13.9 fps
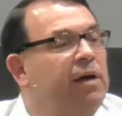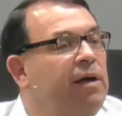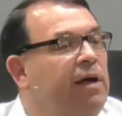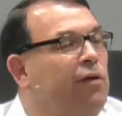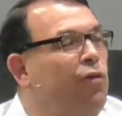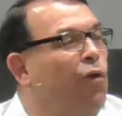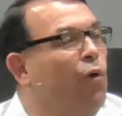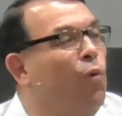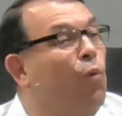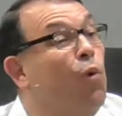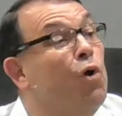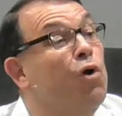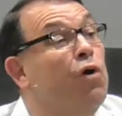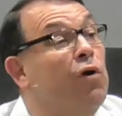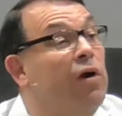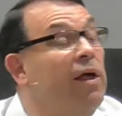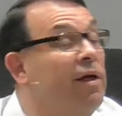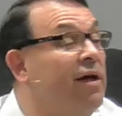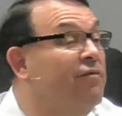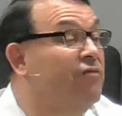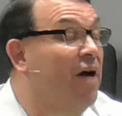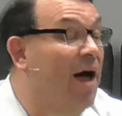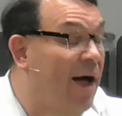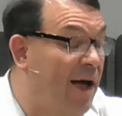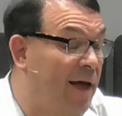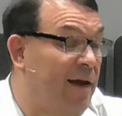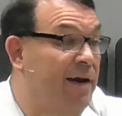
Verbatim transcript: in the Word of God.